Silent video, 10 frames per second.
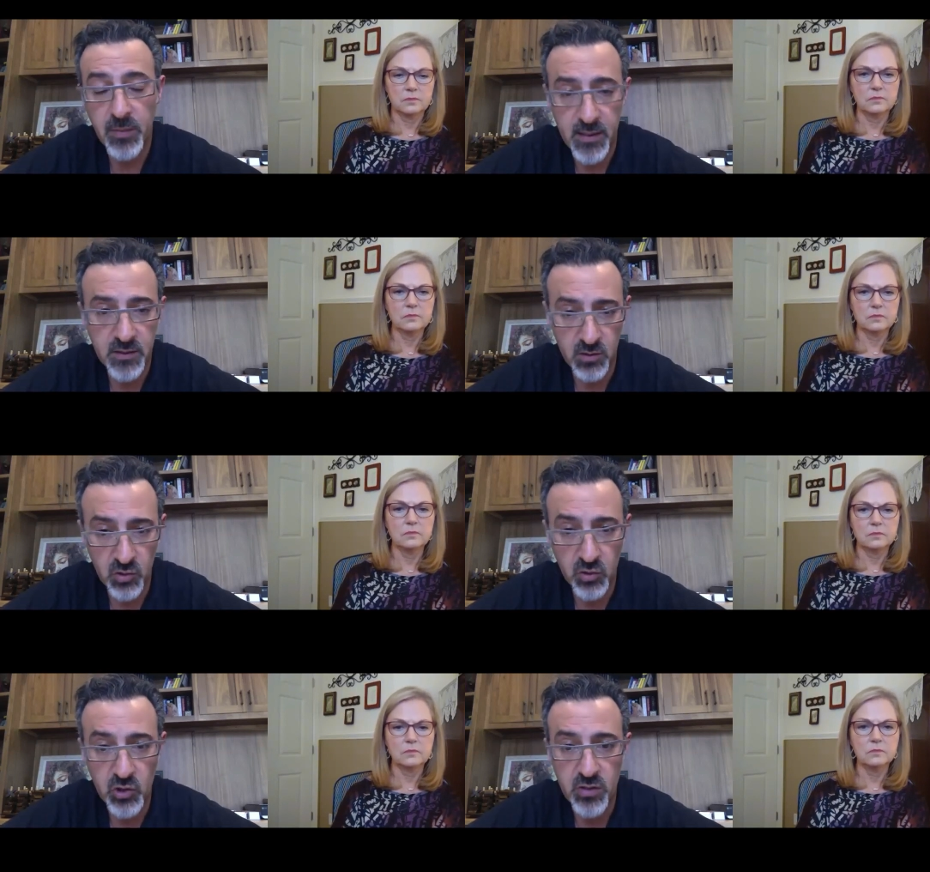
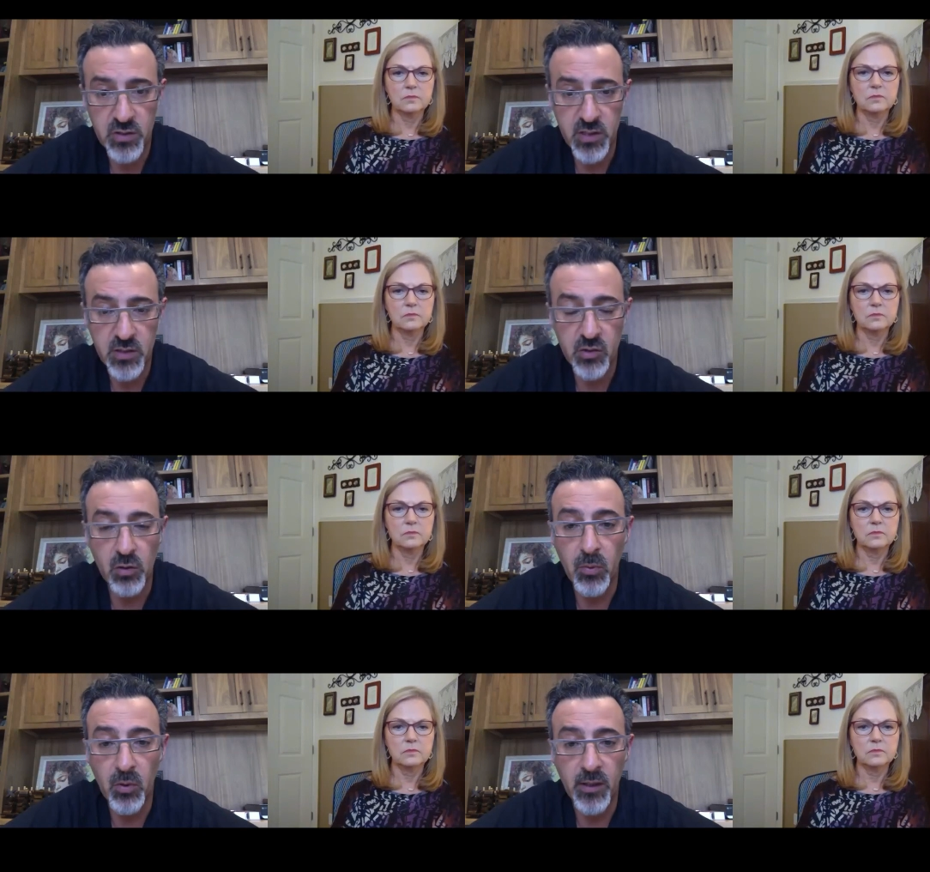Speaker 1: surgeons are still
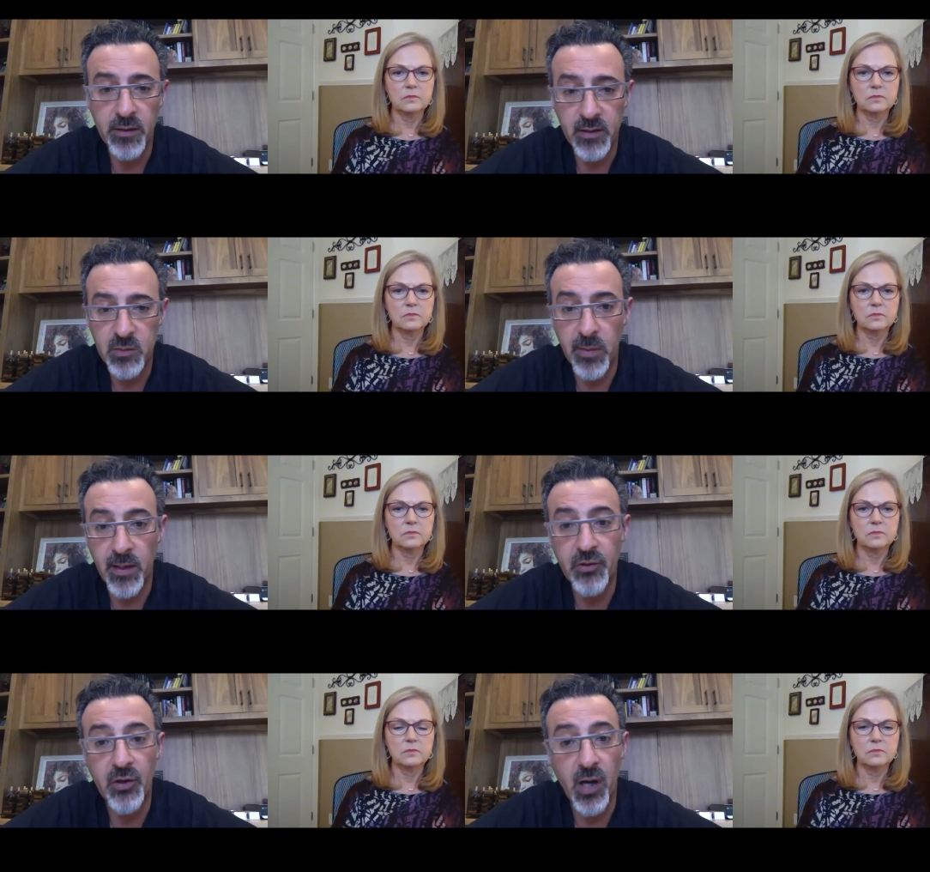putting the
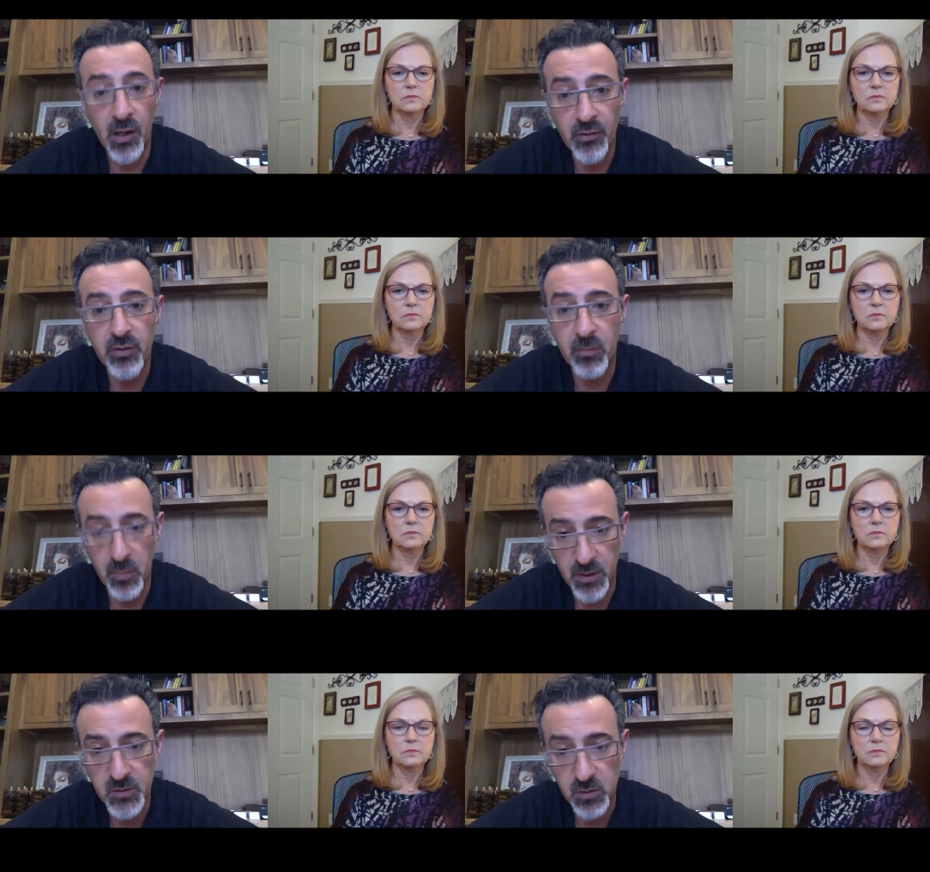expander under the
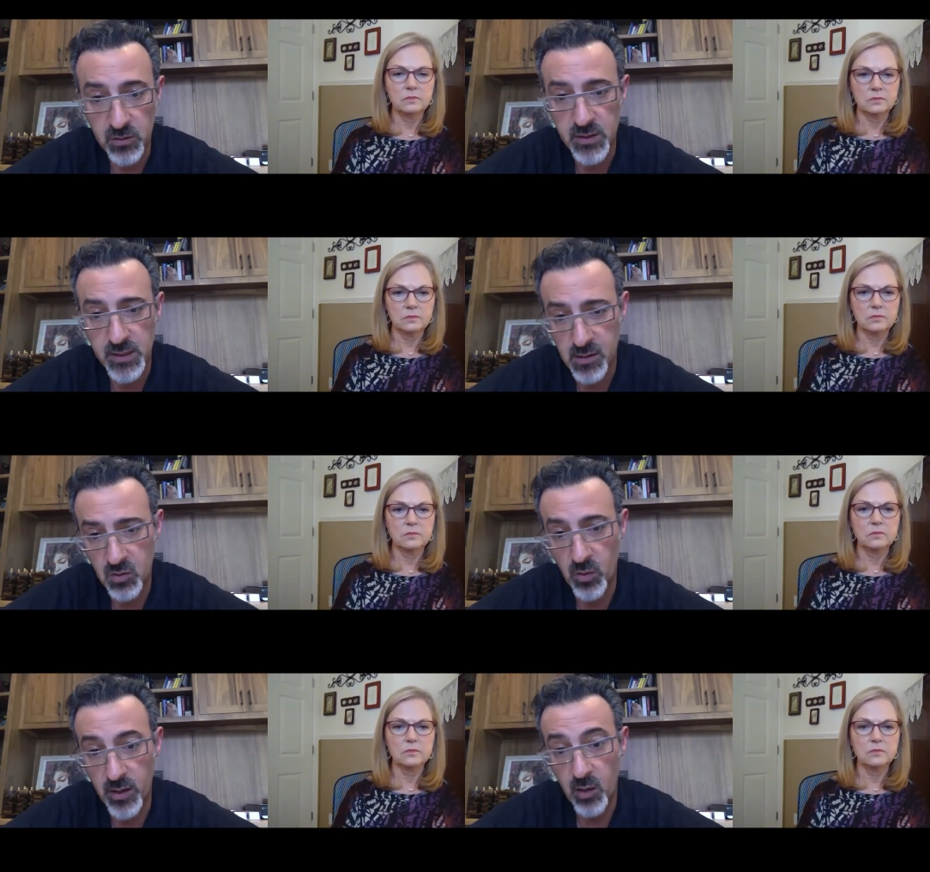muscle, because that's the
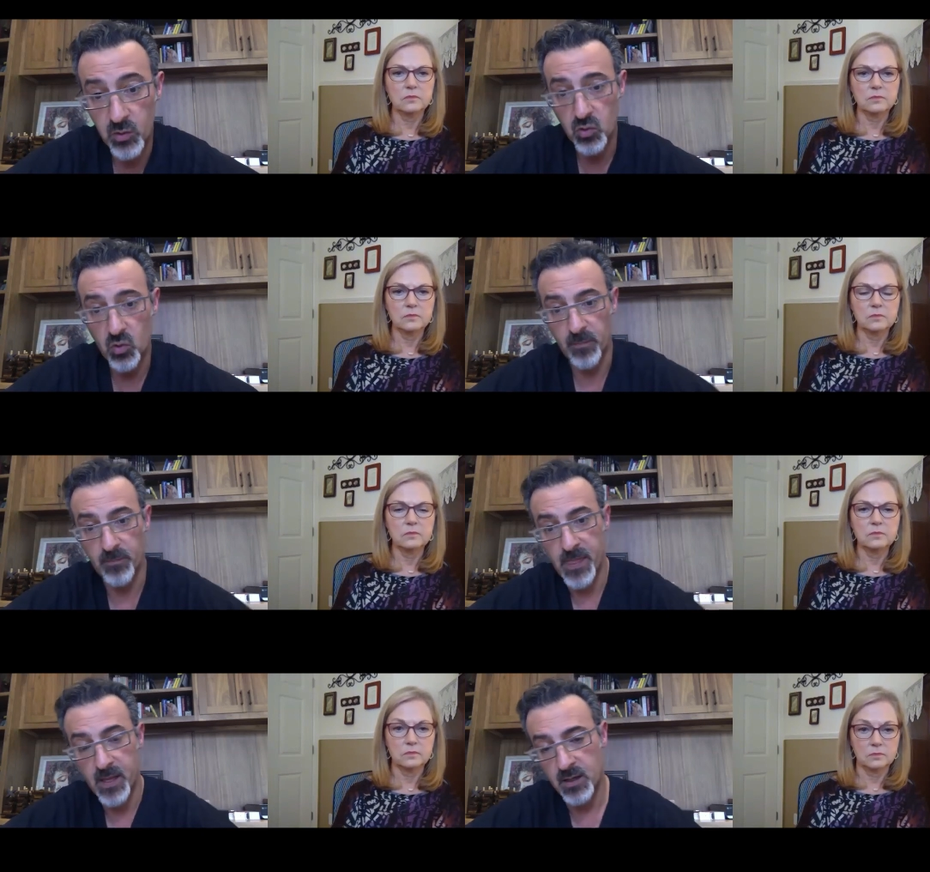way they were taught.
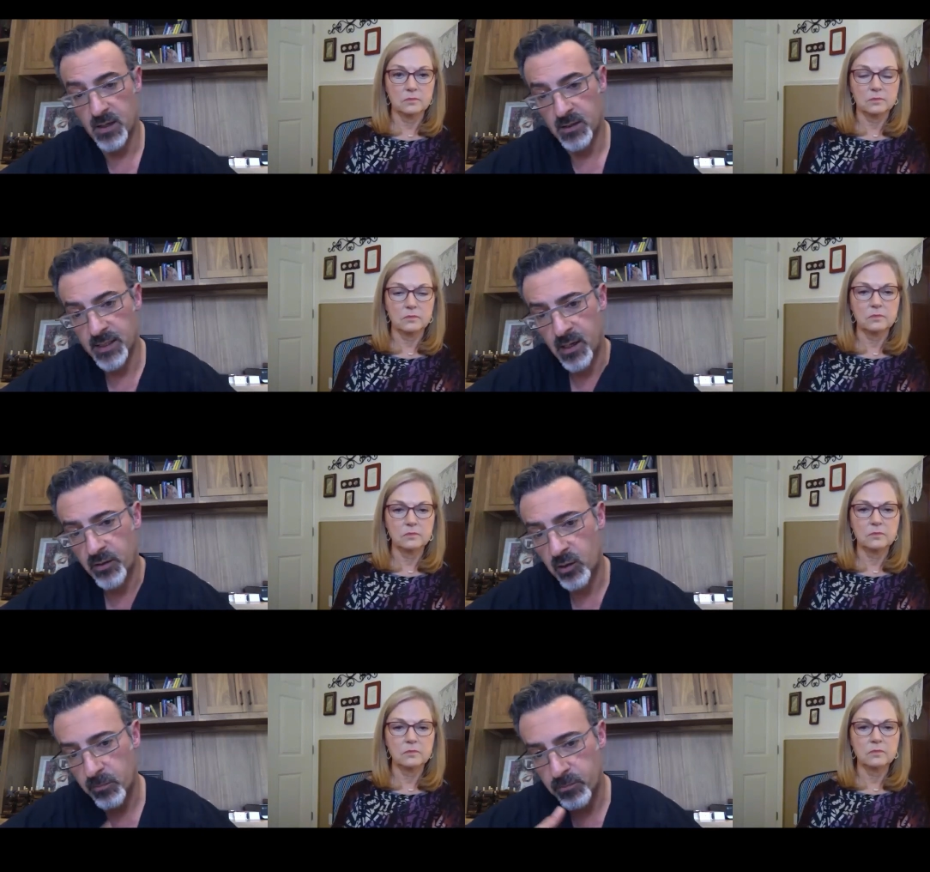Mm-hmm. Now,
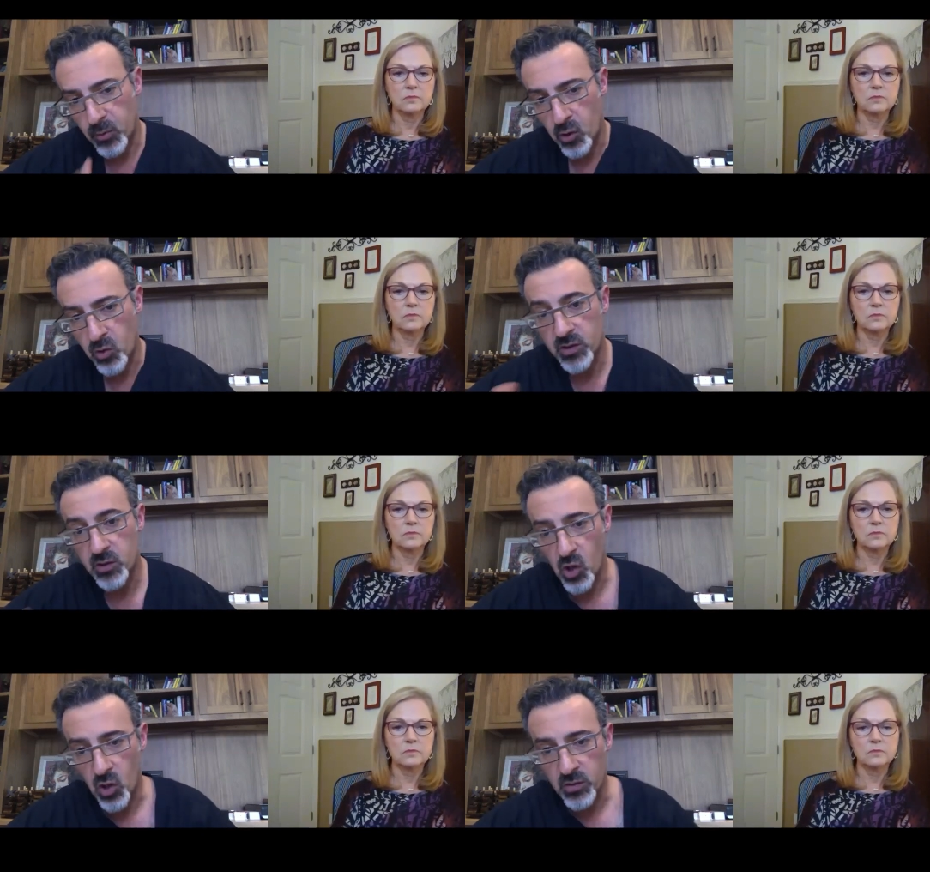there are pros and
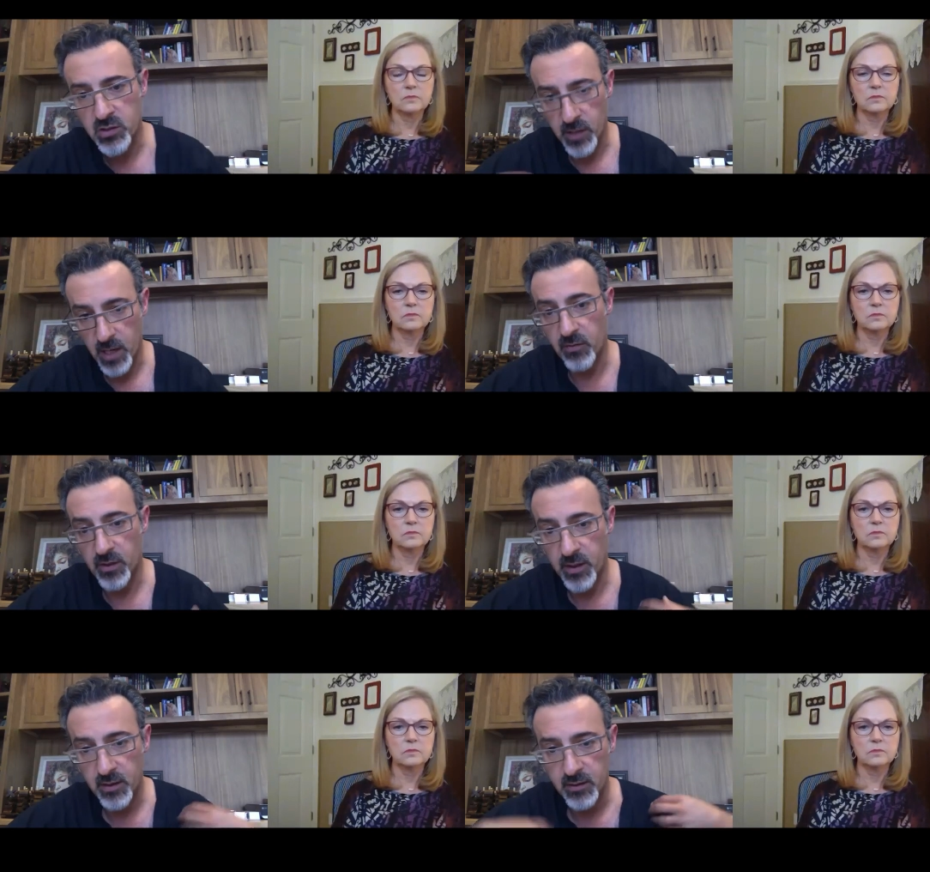cons to
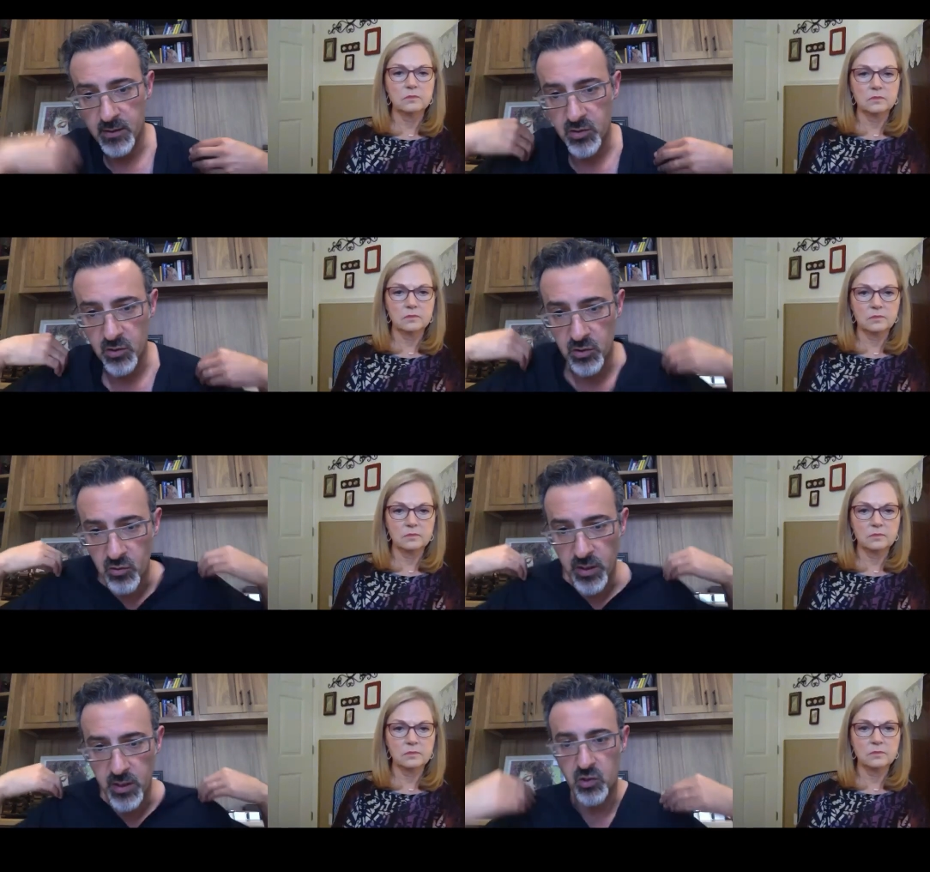everything in
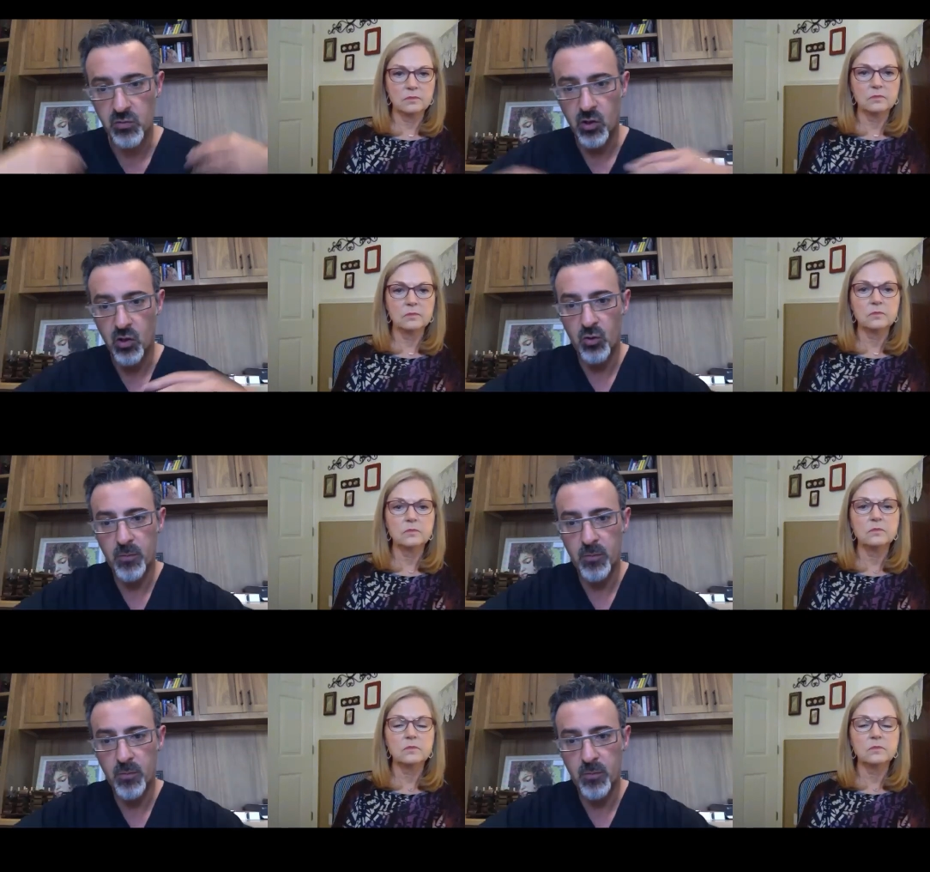surgery, as you know.